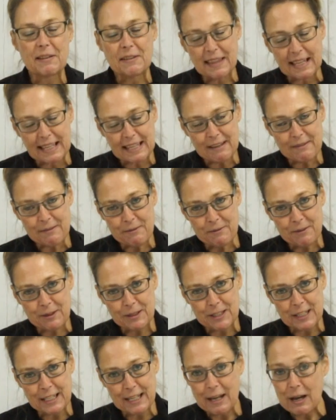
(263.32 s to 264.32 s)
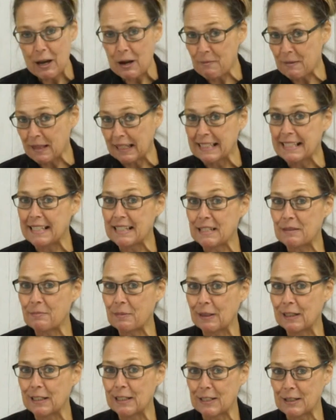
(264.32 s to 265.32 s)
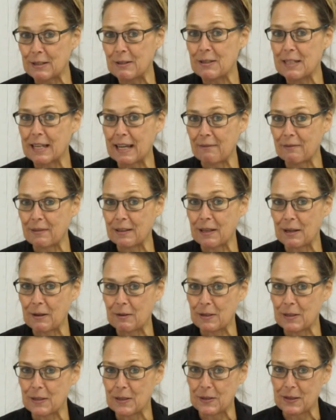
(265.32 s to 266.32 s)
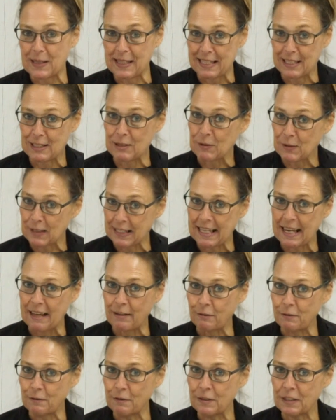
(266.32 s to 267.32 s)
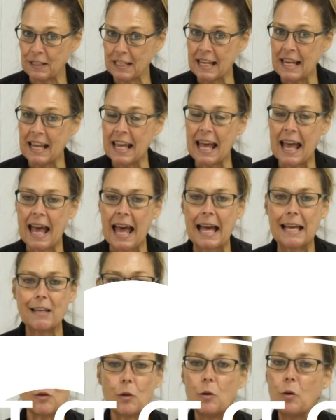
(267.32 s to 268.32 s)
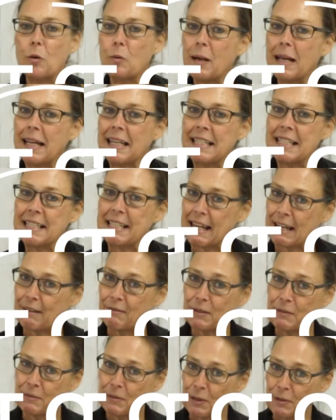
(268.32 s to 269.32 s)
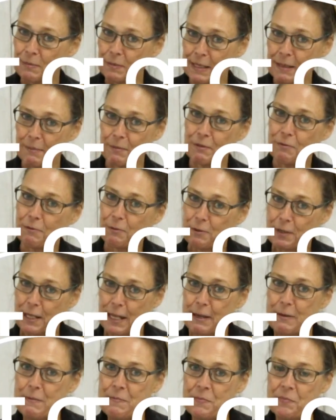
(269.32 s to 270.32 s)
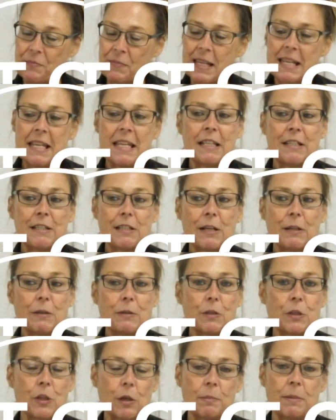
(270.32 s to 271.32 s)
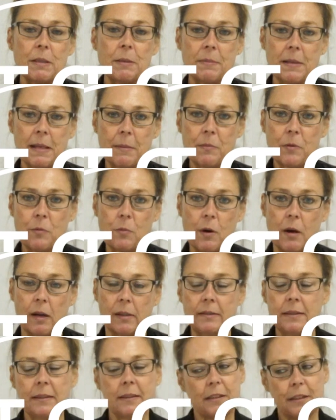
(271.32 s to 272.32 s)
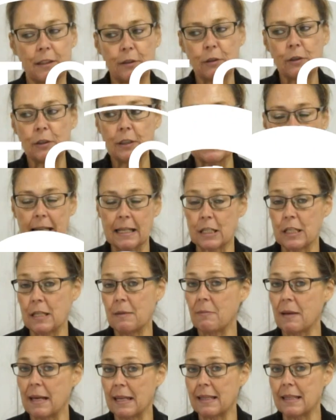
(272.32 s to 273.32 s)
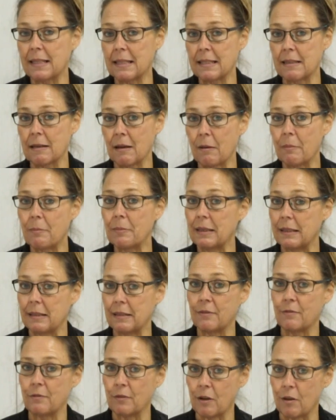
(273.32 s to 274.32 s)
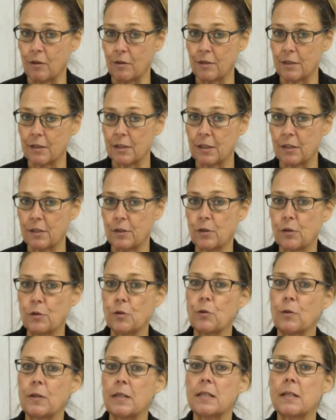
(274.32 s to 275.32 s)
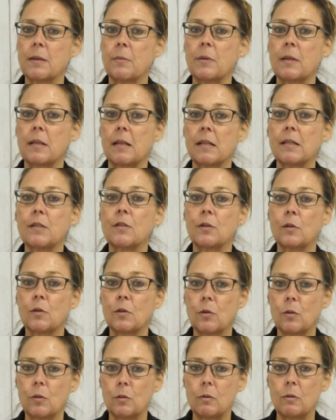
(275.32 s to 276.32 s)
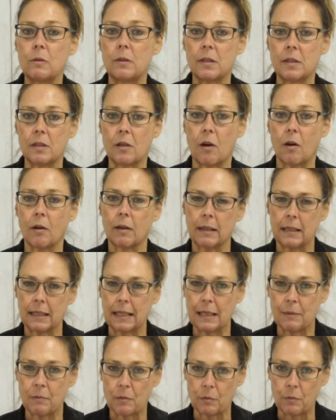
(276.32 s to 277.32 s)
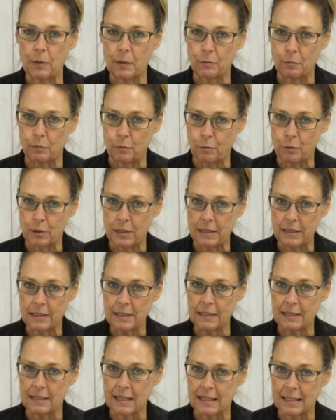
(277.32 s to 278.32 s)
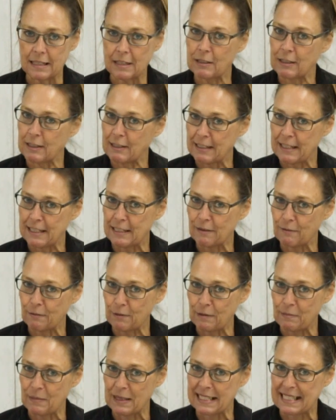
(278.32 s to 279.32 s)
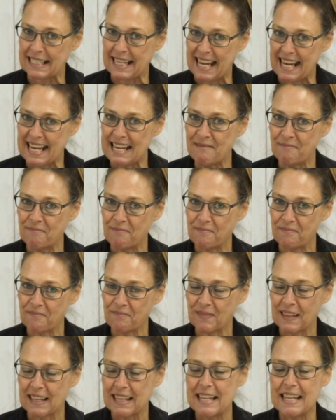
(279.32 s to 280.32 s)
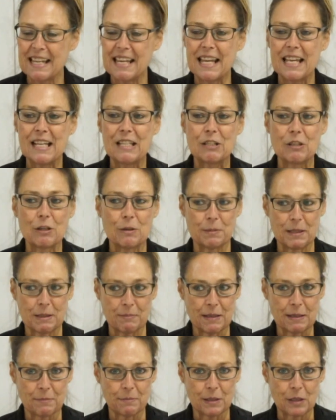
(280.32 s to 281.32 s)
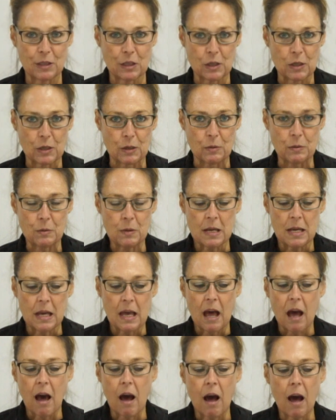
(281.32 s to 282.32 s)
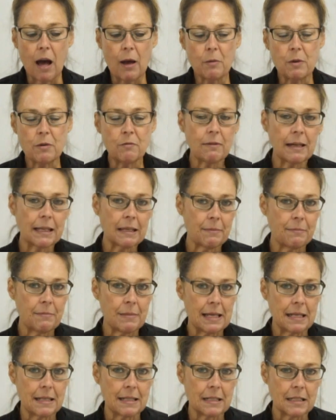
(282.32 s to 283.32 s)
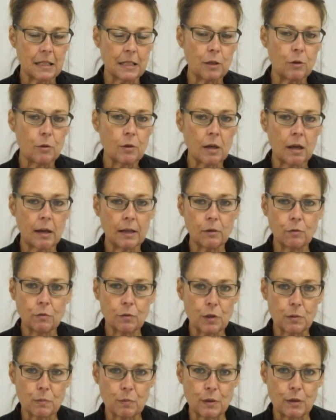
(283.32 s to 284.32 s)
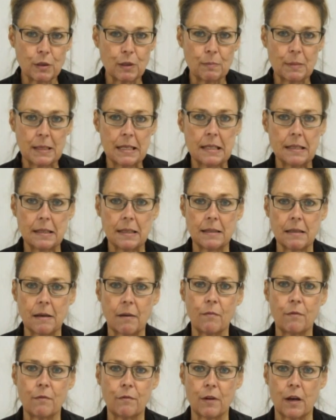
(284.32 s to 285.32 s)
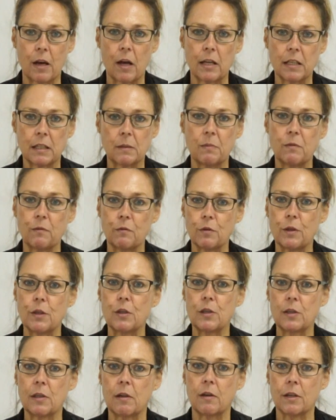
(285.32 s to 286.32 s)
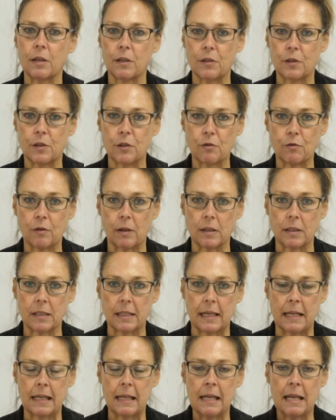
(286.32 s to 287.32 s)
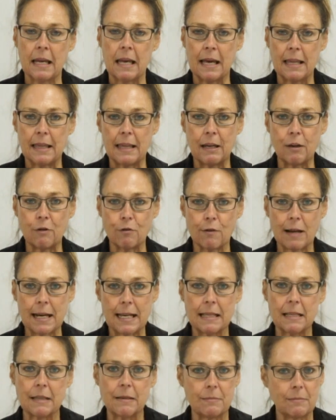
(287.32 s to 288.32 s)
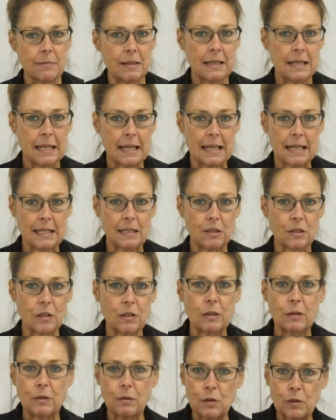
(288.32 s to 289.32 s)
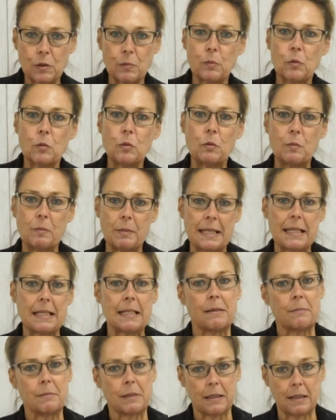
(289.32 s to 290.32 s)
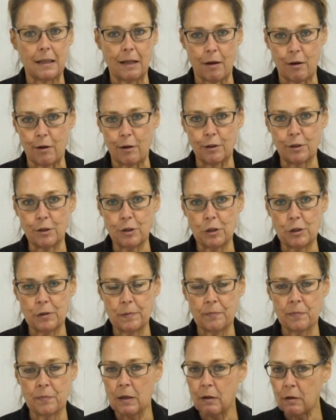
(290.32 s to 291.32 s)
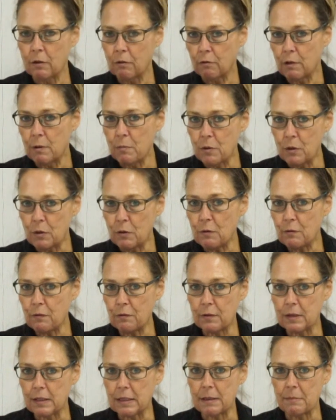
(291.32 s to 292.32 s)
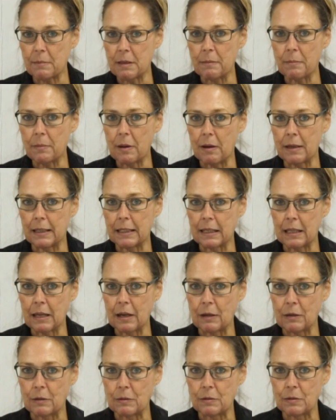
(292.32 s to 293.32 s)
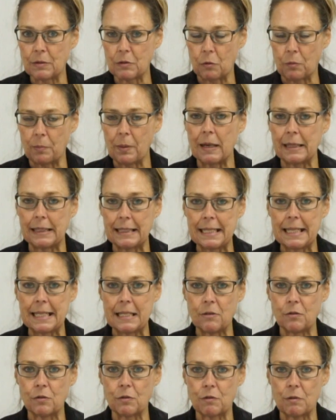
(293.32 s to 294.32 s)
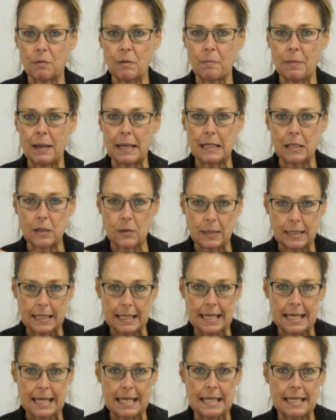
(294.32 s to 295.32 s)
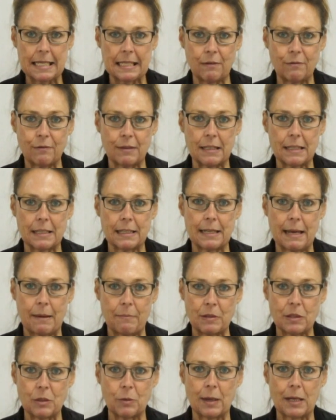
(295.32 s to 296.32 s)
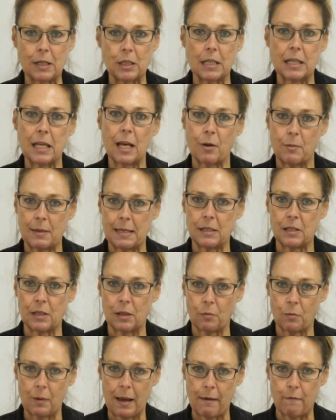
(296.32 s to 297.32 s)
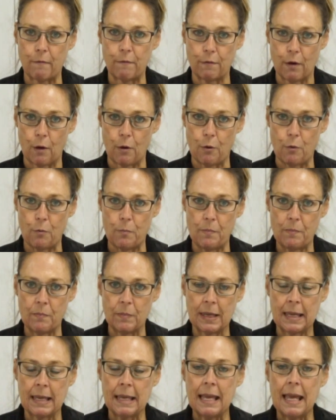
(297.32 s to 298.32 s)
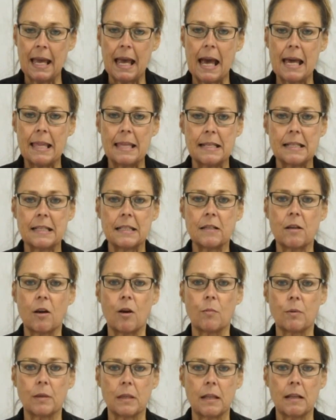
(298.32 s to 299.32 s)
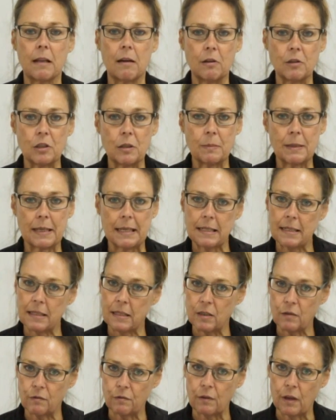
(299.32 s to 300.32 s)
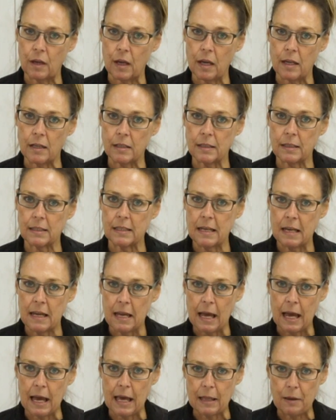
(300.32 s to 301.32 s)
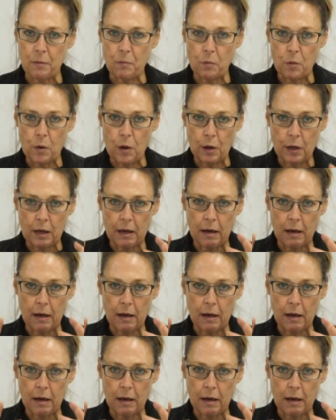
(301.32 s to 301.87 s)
thank you for watching. I hope that's inspired you to have a go at doing this yourselves. As always, I have some top tips for you. So top tip number one, you could actually make this up in advance, store it somewhere nice and cool and dark and keep it well watered until you need it for the big day. Top tip number two, I would recommend that you cut your spruce pieces up first before you start constructing, and then grade them into small, medium and large. Remove some of the pine cones or pine needles from the base so it's easy for the stem to actually go into the wet foam, and then start with the larger pieces first and then work